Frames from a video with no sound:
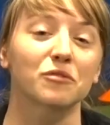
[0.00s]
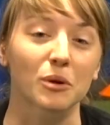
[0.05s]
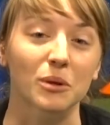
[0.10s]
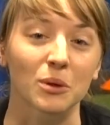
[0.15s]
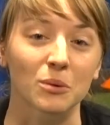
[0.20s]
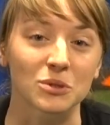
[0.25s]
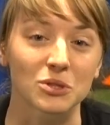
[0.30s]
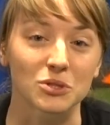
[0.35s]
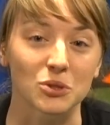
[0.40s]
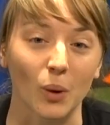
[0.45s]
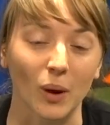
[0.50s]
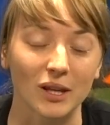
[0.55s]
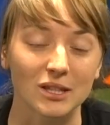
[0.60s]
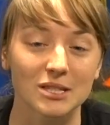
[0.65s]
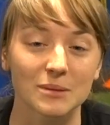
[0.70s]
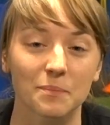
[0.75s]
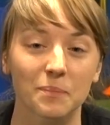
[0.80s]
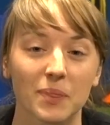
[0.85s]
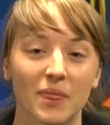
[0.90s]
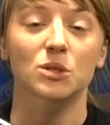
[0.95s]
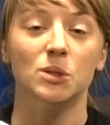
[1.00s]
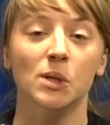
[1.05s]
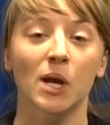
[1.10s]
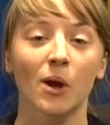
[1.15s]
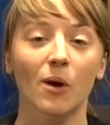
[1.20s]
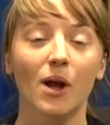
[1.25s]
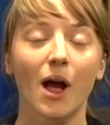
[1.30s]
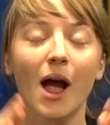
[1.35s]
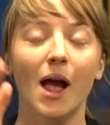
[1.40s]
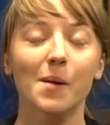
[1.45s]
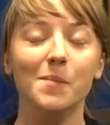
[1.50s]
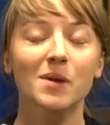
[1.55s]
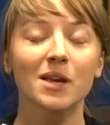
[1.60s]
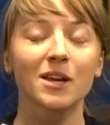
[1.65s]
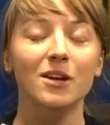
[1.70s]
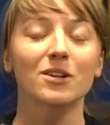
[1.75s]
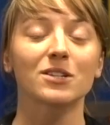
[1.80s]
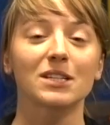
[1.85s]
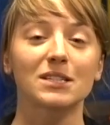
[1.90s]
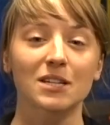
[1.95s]
for those joints. So now I'm
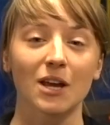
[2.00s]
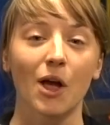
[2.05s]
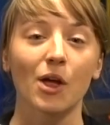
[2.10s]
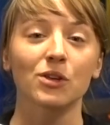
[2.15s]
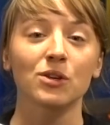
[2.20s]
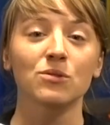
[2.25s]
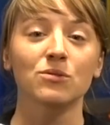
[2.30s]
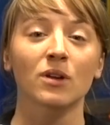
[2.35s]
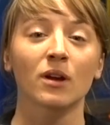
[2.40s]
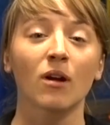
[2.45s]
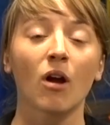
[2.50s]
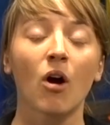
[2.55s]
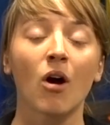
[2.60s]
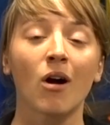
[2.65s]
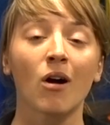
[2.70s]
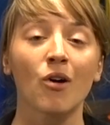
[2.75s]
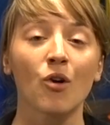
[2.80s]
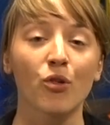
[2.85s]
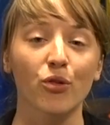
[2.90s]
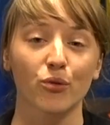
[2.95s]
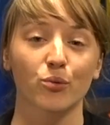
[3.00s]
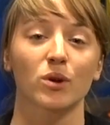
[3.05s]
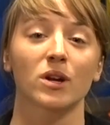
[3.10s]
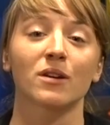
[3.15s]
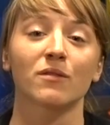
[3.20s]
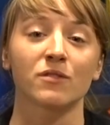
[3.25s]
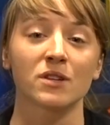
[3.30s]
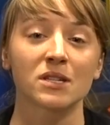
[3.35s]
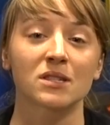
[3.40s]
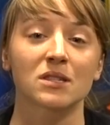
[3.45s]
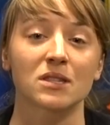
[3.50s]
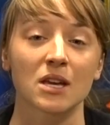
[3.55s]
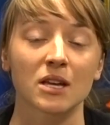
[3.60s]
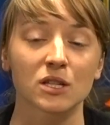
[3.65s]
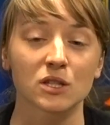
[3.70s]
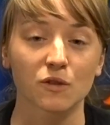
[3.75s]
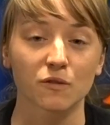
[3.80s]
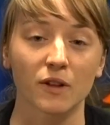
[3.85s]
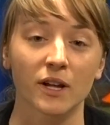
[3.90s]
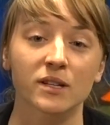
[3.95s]
here to tell you that all 3 of these
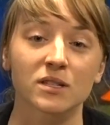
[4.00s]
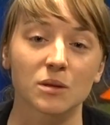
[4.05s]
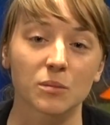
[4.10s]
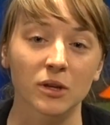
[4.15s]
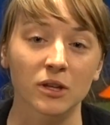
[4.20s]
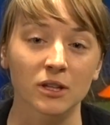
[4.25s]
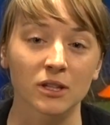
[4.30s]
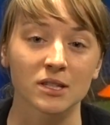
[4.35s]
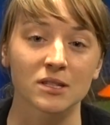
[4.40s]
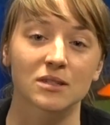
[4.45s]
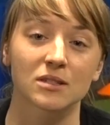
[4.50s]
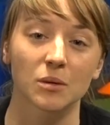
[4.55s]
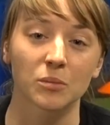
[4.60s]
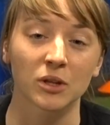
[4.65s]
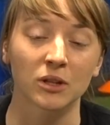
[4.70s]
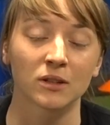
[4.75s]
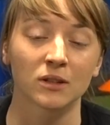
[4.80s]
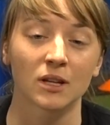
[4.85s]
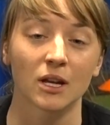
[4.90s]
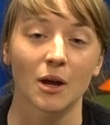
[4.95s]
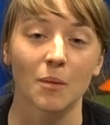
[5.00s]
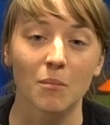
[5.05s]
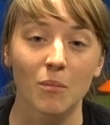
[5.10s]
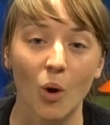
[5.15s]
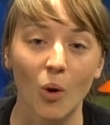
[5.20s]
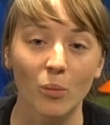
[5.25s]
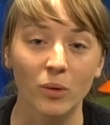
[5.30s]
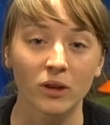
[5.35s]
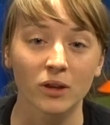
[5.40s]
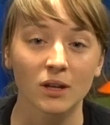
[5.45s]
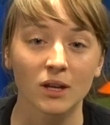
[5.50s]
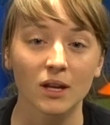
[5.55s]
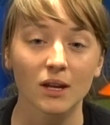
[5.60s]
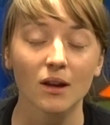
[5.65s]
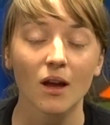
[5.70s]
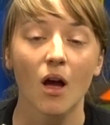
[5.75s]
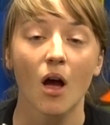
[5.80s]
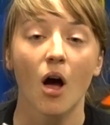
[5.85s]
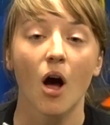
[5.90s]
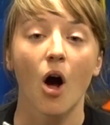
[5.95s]
things, flexibility, stability, and mobility,
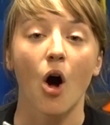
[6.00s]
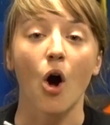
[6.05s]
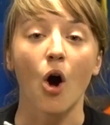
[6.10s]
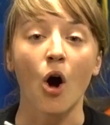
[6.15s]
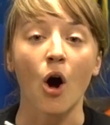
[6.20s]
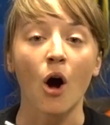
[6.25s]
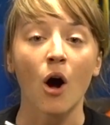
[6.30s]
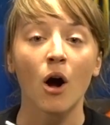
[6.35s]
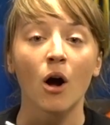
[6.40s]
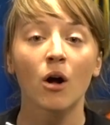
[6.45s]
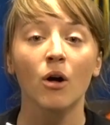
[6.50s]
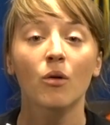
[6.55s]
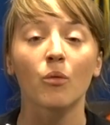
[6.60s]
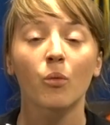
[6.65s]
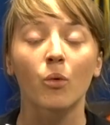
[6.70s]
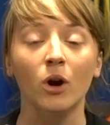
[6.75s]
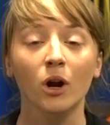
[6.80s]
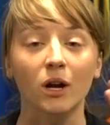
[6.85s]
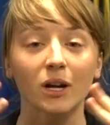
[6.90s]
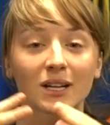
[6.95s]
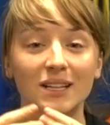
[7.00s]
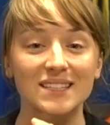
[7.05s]
all work